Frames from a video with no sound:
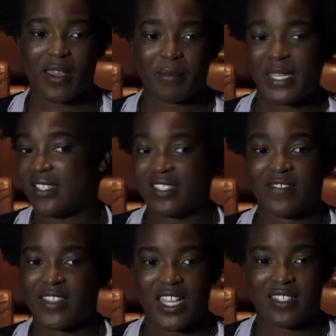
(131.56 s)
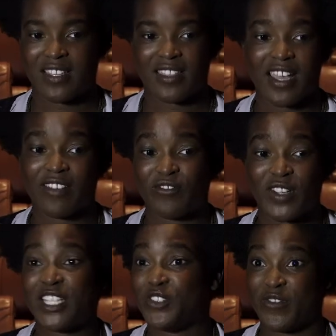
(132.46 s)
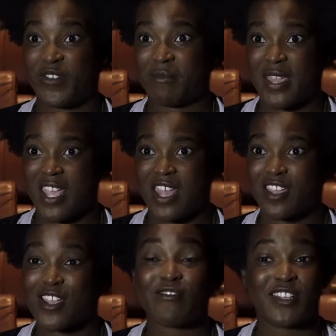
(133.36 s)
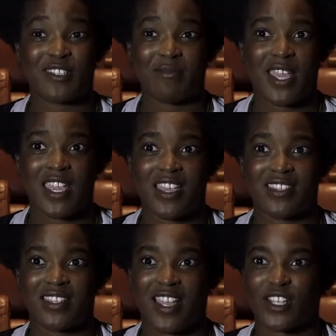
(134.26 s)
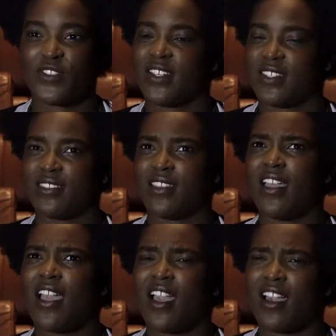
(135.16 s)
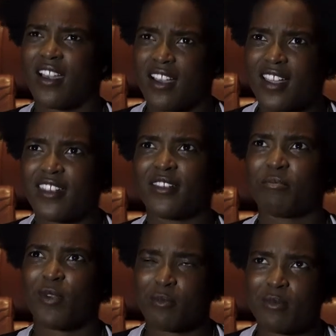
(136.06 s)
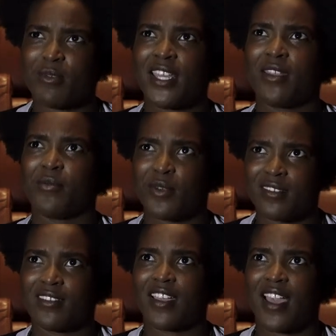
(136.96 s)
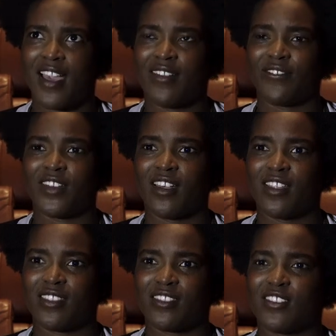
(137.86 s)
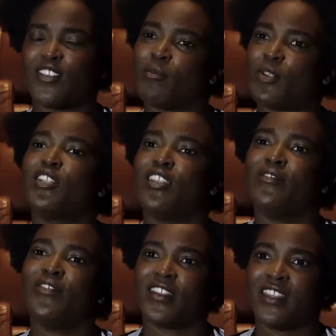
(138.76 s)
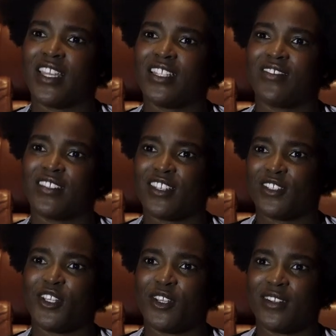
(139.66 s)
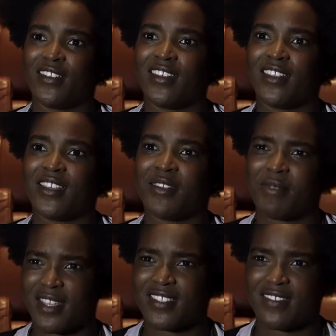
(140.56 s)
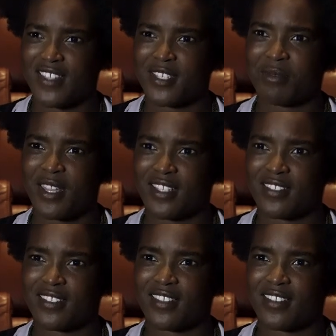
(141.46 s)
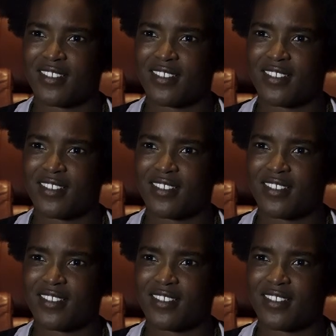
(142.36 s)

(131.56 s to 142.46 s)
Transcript: pieces of theatre that have really driven me and encouraged me as an actress. And I probably wouldn't have so much love for theatre as I do because of this place.